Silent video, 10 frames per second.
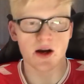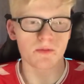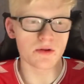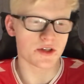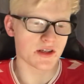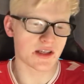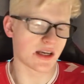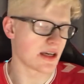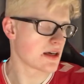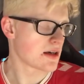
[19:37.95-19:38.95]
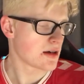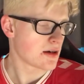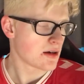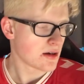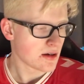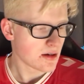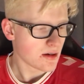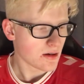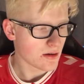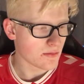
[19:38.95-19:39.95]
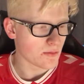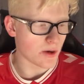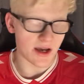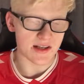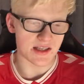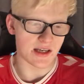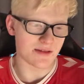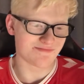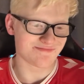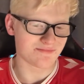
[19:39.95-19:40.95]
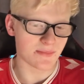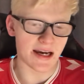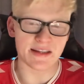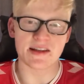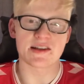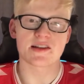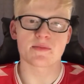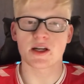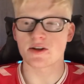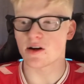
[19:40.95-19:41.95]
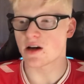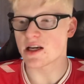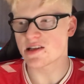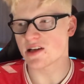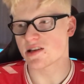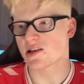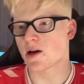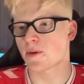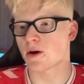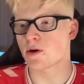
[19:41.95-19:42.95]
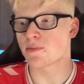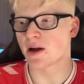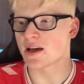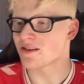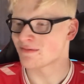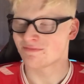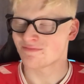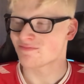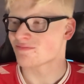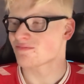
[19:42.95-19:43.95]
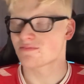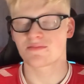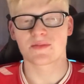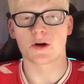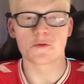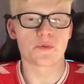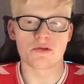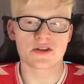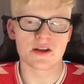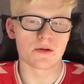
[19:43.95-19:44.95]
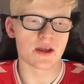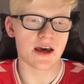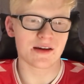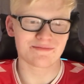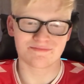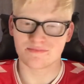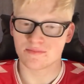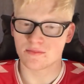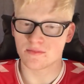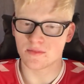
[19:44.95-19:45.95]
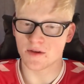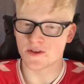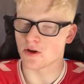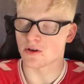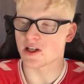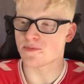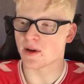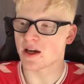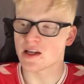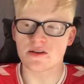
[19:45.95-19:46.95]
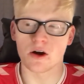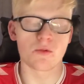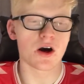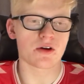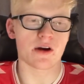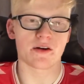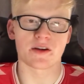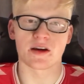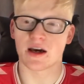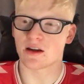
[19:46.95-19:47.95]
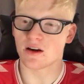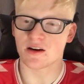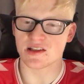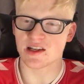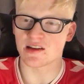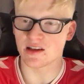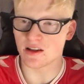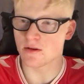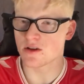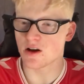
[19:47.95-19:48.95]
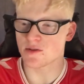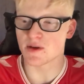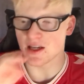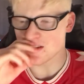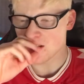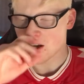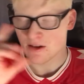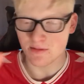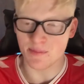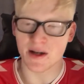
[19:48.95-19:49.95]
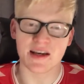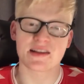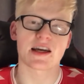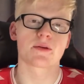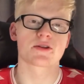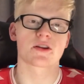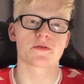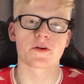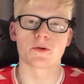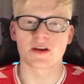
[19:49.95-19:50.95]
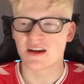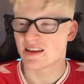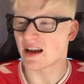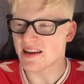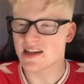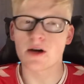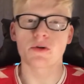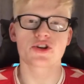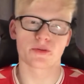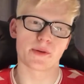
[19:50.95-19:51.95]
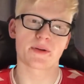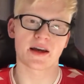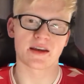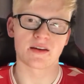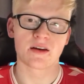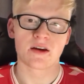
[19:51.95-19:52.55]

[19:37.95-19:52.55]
We'll just see. The way I see it, Adkins is the manager. He sets us up how we play. Hoofball's still there. If Stockley's playing, he's got to work around it. And like I said, in those last minutes, when Blackett-Taylor was on the field, that's how we should be playing.